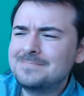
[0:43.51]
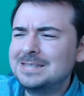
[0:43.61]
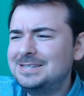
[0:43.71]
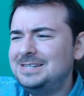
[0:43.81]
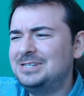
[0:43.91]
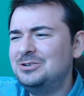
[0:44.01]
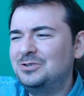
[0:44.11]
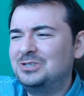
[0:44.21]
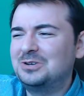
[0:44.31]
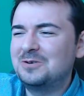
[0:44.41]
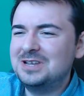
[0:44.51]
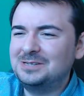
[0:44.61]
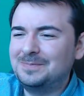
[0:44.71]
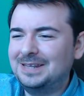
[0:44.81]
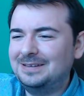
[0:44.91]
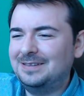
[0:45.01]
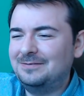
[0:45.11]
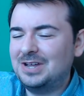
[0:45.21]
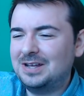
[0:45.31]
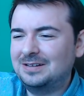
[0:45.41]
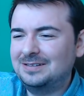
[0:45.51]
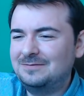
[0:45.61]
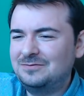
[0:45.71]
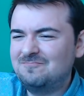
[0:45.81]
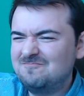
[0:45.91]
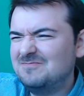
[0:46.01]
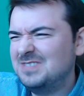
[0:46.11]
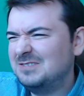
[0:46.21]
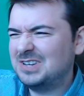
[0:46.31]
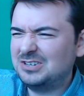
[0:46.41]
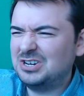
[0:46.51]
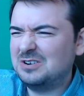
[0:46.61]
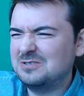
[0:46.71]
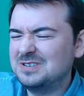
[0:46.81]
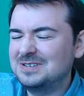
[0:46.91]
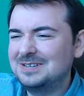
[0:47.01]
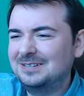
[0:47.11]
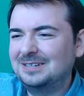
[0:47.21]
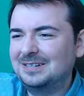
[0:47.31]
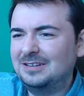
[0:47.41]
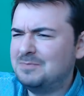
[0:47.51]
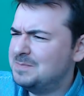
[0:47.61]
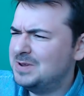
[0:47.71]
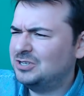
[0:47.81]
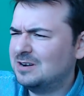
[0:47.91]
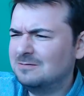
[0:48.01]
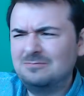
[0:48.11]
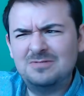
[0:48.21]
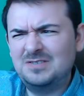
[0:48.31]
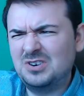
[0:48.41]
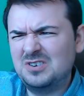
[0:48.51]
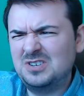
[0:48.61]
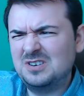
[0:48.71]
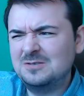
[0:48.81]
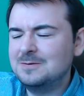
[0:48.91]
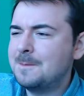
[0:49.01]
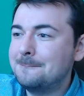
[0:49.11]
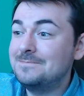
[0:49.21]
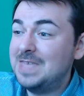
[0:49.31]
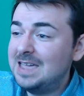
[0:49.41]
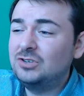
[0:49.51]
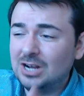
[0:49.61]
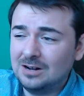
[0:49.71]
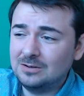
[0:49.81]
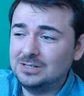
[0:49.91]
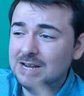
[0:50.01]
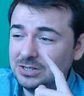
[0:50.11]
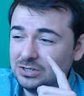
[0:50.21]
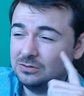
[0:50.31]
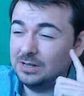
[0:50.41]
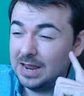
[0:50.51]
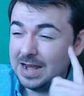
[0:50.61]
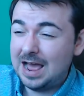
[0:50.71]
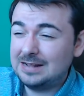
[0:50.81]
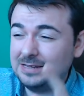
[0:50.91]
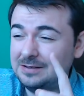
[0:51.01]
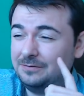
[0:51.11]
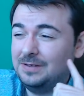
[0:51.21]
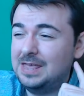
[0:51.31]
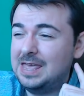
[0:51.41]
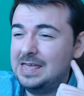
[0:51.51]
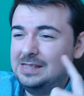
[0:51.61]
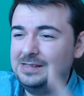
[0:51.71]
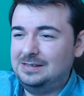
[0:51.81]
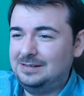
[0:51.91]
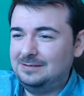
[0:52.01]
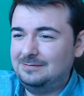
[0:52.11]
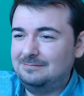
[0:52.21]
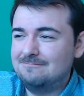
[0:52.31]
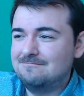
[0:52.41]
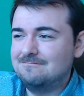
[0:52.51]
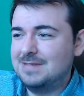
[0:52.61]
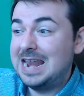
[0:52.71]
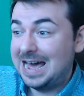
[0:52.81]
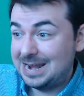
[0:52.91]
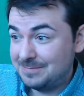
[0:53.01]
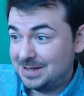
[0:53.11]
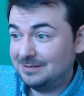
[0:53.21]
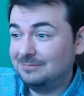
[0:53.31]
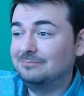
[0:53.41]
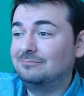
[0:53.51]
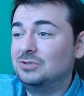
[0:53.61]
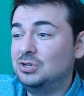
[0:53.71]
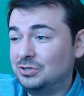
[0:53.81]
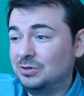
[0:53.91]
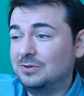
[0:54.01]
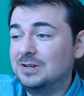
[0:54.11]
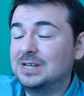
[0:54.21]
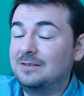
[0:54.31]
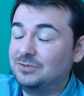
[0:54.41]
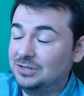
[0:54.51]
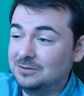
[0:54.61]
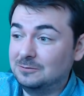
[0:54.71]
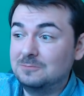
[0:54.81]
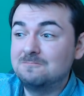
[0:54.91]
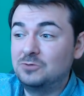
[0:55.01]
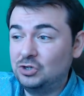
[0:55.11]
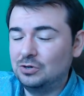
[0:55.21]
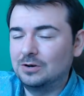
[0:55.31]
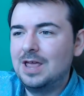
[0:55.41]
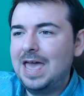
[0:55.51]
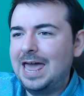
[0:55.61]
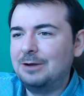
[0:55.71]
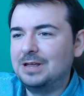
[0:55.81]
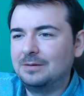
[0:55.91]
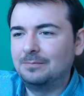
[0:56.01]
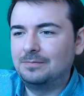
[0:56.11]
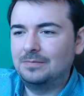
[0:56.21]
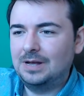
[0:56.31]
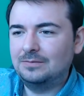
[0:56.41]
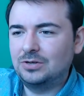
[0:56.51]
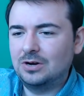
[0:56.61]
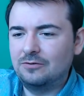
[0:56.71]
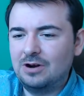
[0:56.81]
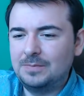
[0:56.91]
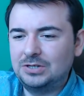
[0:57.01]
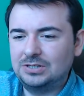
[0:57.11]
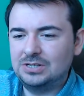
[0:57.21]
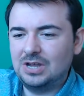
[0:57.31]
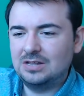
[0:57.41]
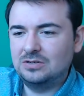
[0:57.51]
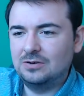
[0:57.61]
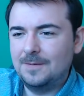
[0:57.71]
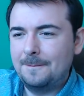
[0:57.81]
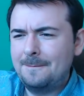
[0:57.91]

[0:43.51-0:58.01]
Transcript: these news stories, but they, they've they've they've sort of chuckled, they've made me chuckle, they've sort of chuckled, they've chuckled. Yes, sure, the inactive, inanimate news stories have chuckled. Sure. Anyway, I'm talking rubbish. Let's get to it.